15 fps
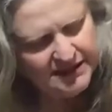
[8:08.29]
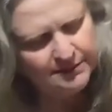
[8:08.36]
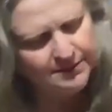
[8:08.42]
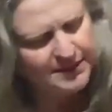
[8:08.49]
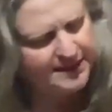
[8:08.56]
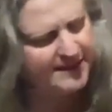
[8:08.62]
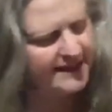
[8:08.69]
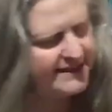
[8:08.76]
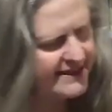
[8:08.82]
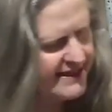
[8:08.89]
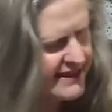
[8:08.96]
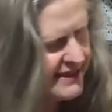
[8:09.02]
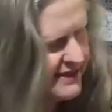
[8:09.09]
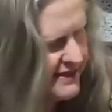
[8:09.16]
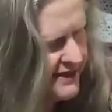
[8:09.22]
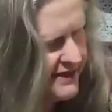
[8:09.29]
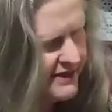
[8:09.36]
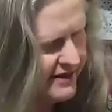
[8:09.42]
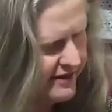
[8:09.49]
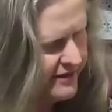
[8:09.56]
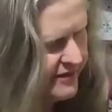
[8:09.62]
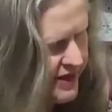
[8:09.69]
But
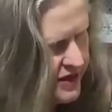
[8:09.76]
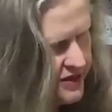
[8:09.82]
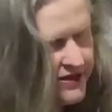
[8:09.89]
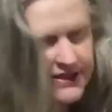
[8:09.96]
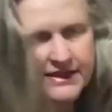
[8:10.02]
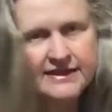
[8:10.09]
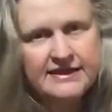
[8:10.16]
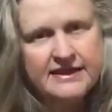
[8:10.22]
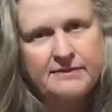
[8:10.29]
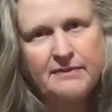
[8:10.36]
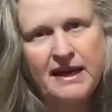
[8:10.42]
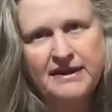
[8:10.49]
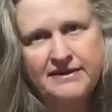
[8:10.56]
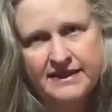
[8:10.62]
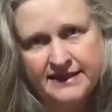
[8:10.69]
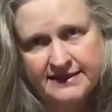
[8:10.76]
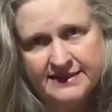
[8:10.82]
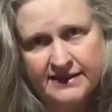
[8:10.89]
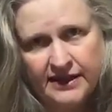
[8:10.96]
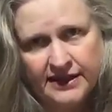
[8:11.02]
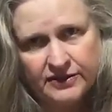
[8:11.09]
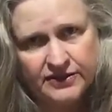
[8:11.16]
those things are the main things that
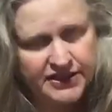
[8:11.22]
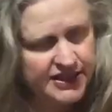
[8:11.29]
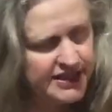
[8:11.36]
I got